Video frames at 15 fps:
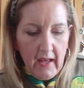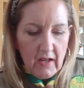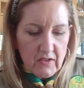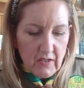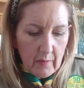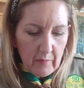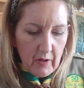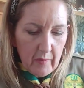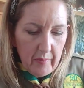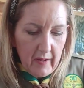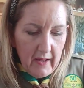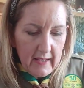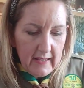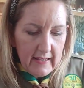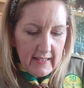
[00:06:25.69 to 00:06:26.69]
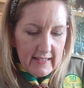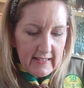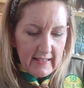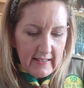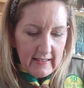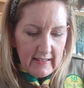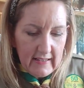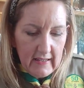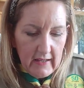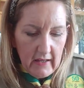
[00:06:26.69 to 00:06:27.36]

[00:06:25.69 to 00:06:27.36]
So I'm going to put a little